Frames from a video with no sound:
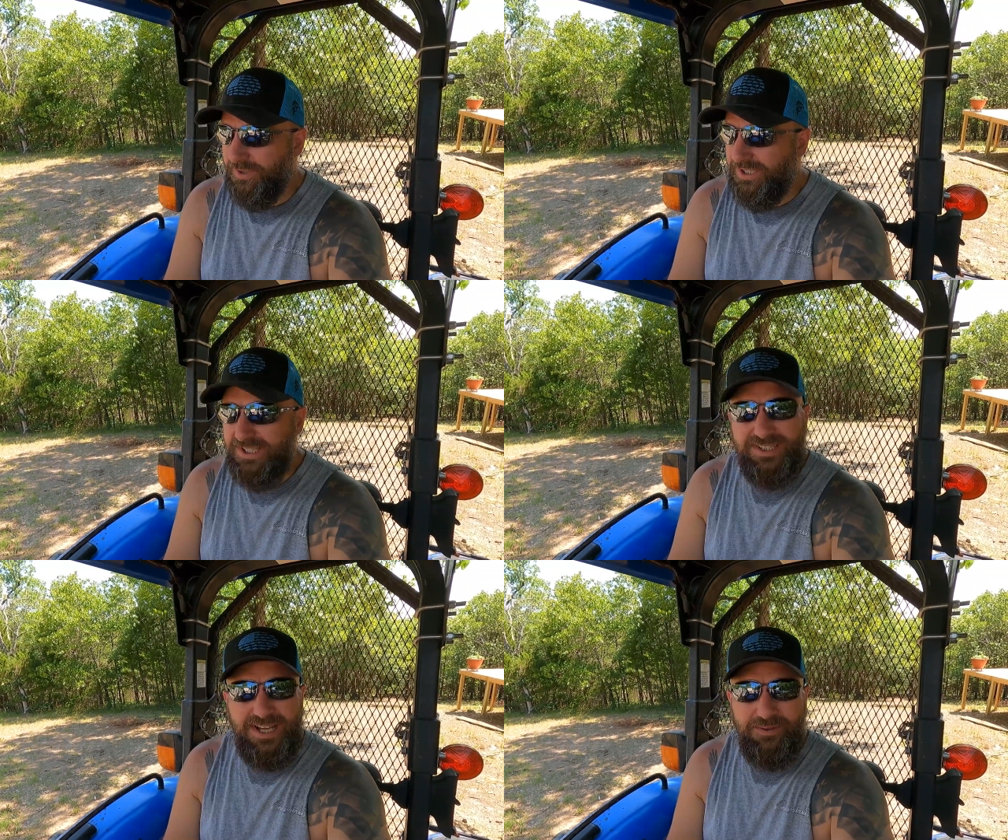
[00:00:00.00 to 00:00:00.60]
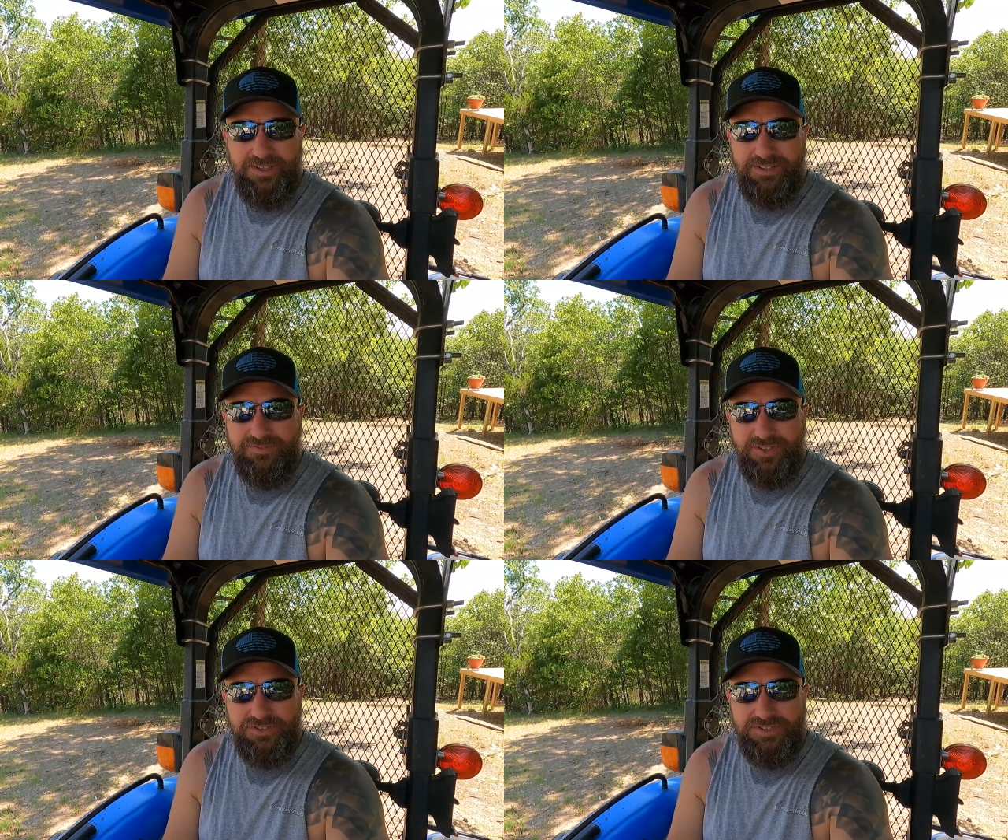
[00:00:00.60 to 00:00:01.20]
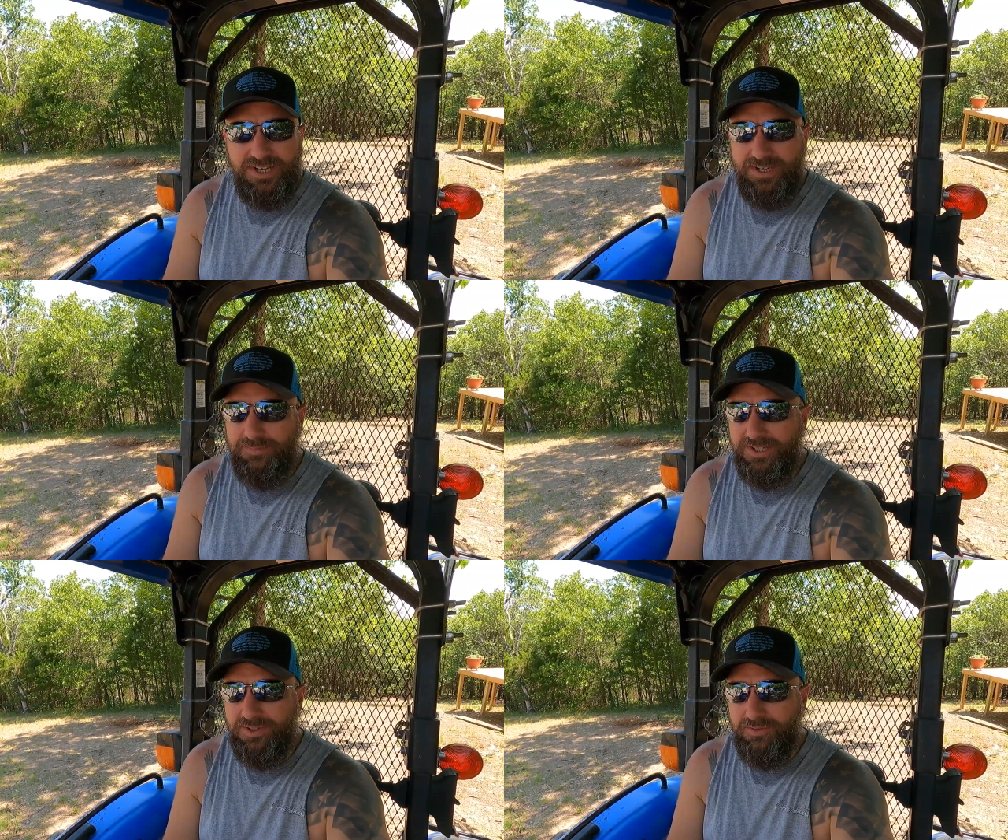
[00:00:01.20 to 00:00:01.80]
We did it that way the first
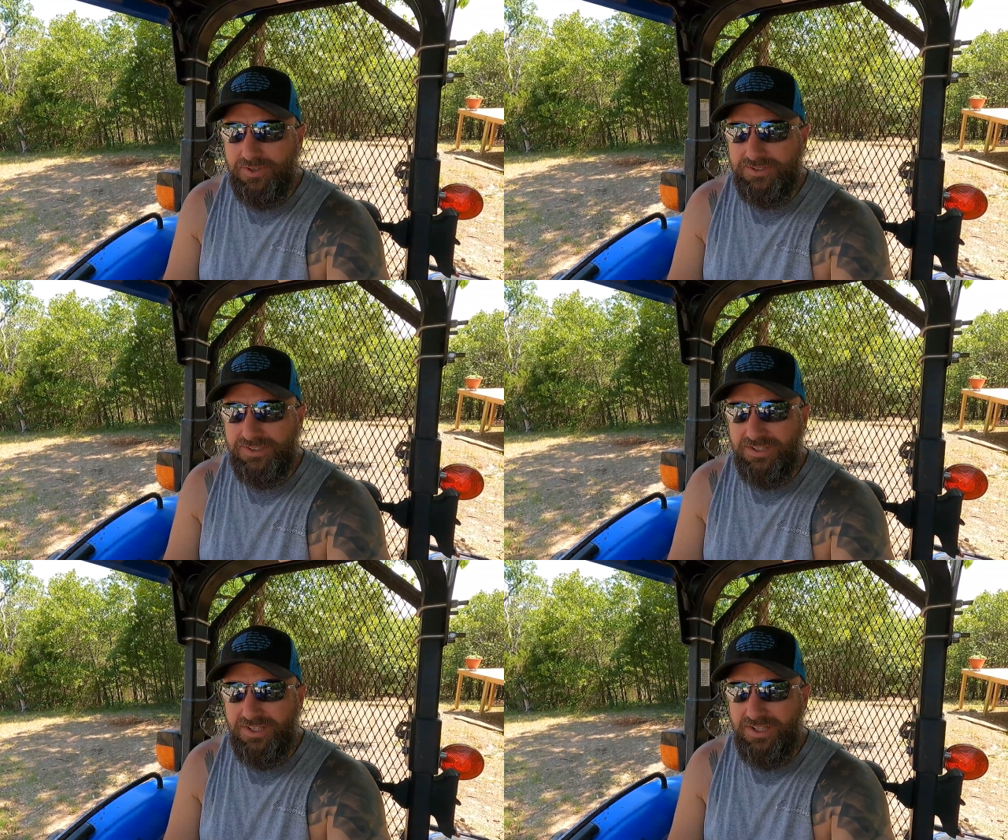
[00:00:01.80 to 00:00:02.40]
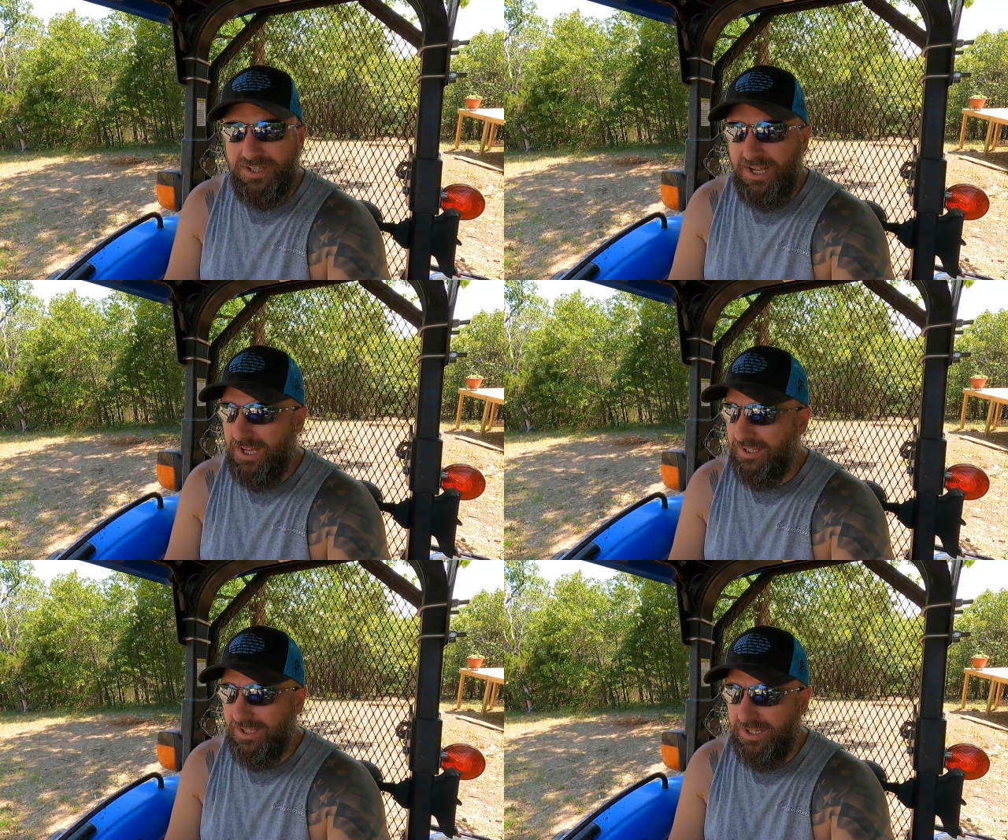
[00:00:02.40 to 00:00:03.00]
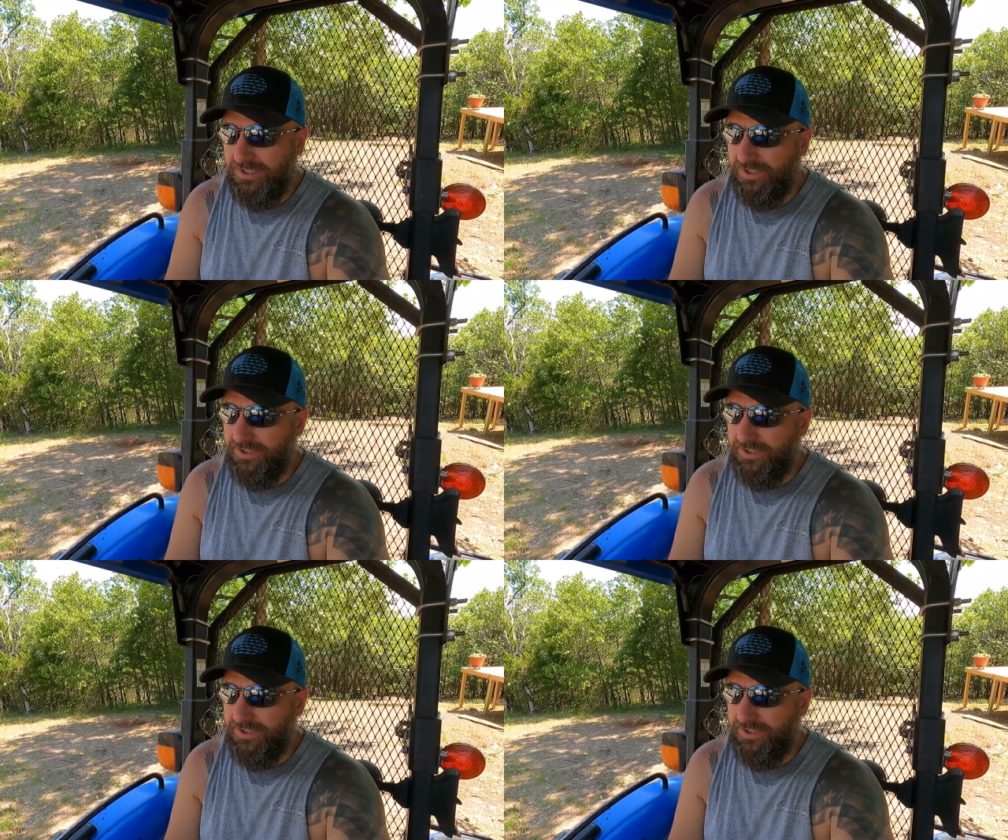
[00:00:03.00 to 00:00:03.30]
time and it worked a lot